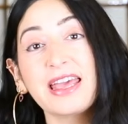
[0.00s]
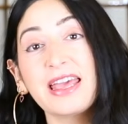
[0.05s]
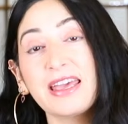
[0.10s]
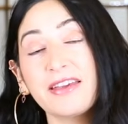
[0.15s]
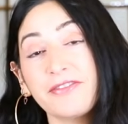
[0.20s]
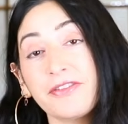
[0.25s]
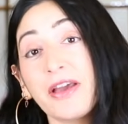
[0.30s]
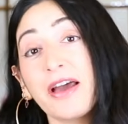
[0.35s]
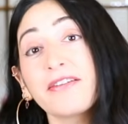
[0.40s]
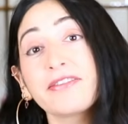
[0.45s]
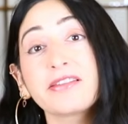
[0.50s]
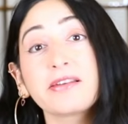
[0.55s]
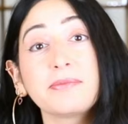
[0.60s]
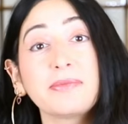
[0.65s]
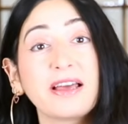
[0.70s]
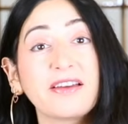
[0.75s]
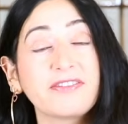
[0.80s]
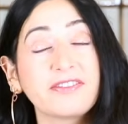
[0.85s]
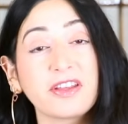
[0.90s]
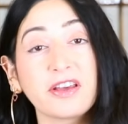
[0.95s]
If you have some
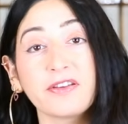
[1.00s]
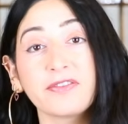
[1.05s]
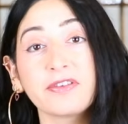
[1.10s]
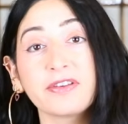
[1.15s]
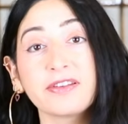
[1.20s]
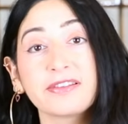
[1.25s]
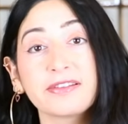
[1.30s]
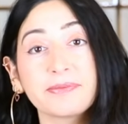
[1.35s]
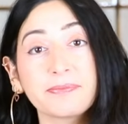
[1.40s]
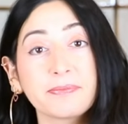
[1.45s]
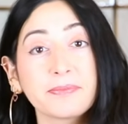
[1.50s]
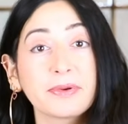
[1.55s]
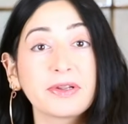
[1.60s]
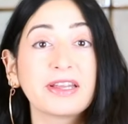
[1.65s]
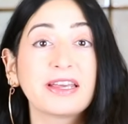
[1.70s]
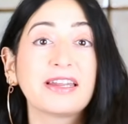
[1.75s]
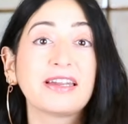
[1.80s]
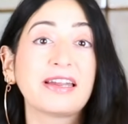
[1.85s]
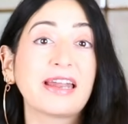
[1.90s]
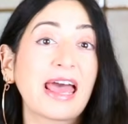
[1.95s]
leftovers, put it
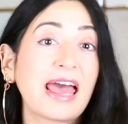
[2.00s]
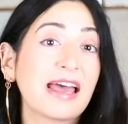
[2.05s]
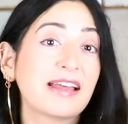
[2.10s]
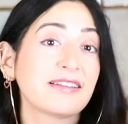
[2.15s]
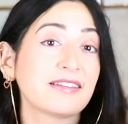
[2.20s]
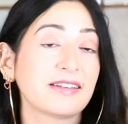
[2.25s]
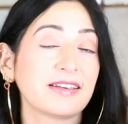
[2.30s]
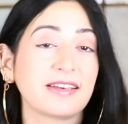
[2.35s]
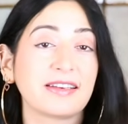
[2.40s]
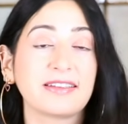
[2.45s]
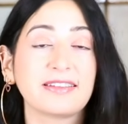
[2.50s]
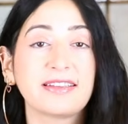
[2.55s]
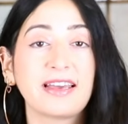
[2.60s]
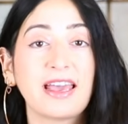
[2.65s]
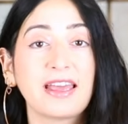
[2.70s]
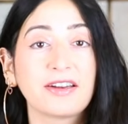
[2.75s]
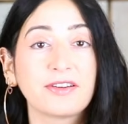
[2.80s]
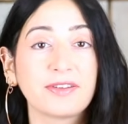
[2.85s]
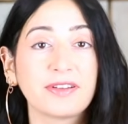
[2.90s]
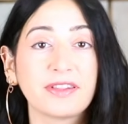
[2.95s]
in an airtight
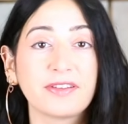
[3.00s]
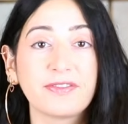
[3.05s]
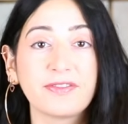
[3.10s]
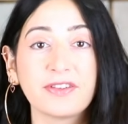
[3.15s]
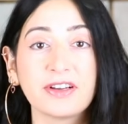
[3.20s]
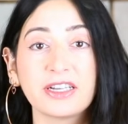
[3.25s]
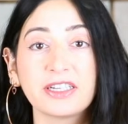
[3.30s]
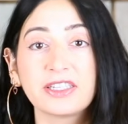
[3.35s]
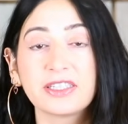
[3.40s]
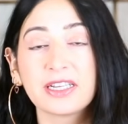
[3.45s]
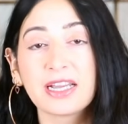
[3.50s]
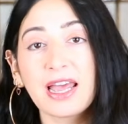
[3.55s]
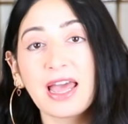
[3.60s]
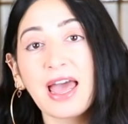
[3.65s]
container in the fridge